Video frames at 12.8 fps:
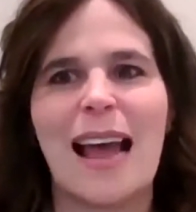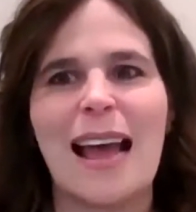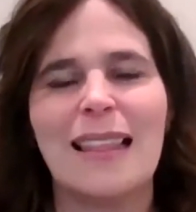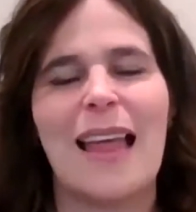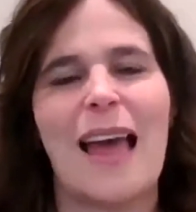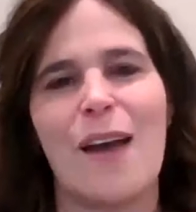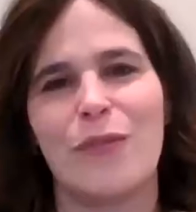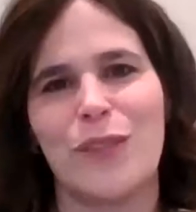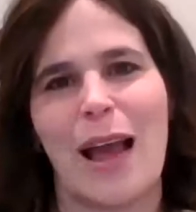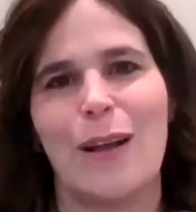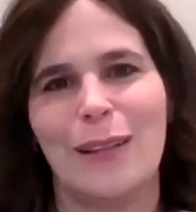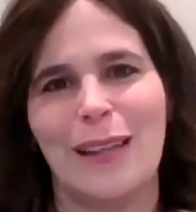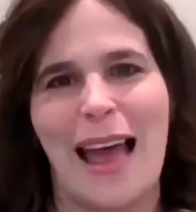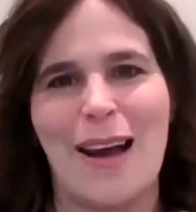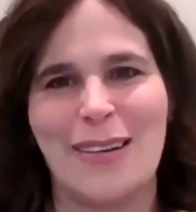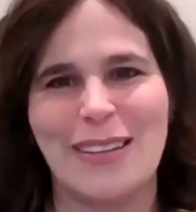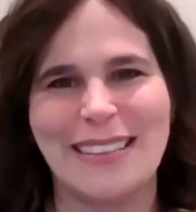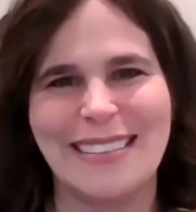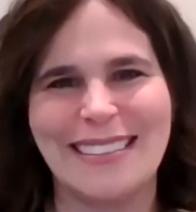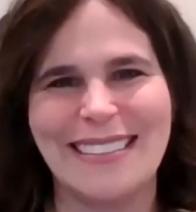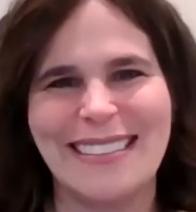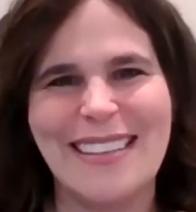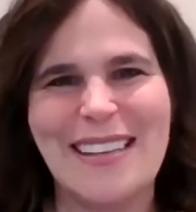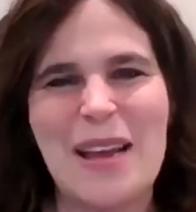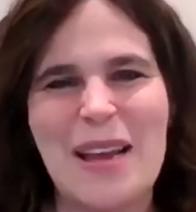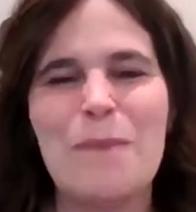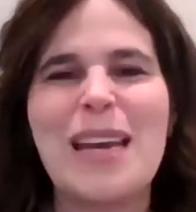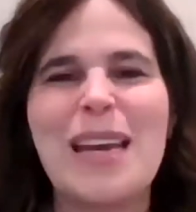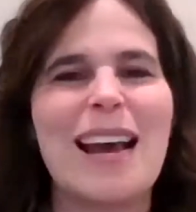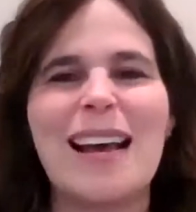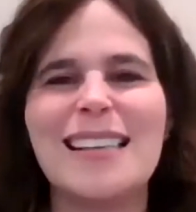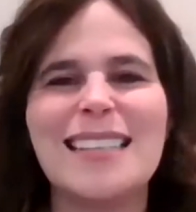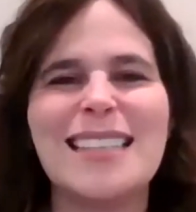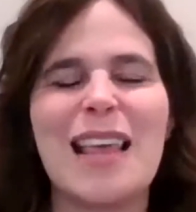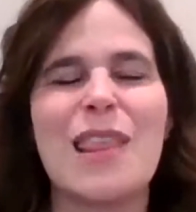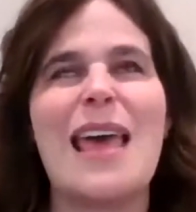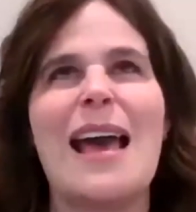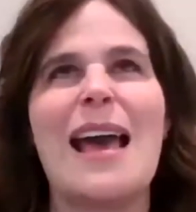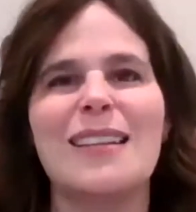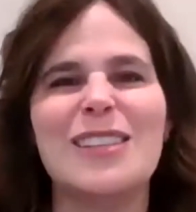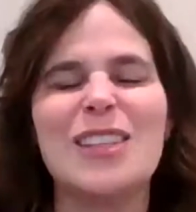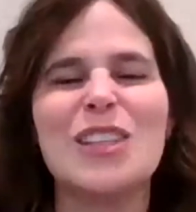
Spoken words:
I laughed out loud because that